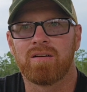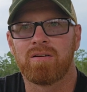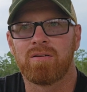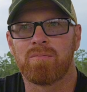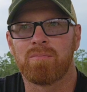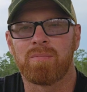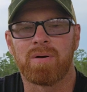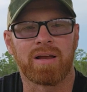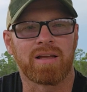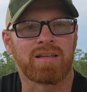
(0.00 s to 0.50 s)

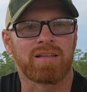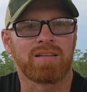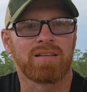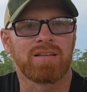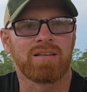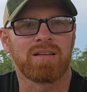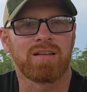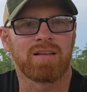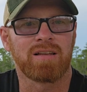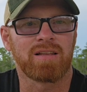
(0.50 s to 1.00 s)
make
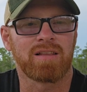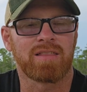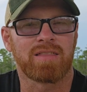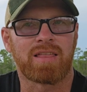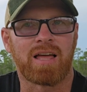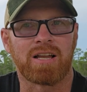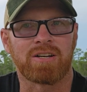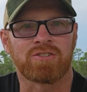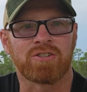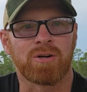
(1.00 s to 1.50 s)

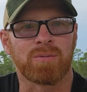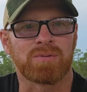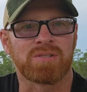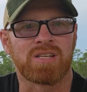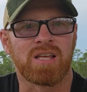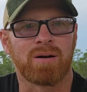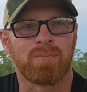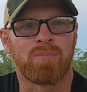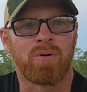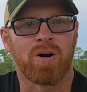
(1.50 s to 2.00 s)
that trip set
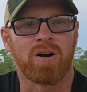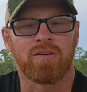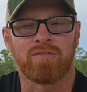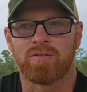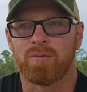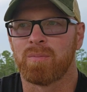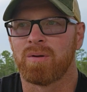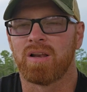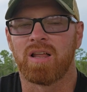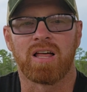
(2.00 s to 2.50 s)
apart
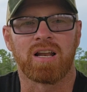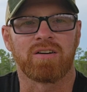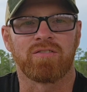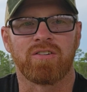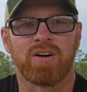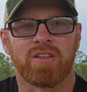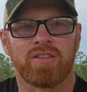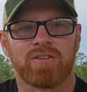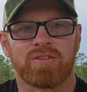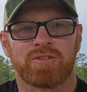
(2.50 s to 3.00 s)
from a lot of
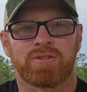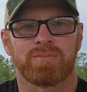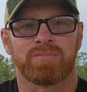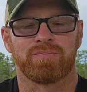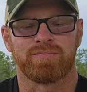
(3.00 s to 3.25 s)
others,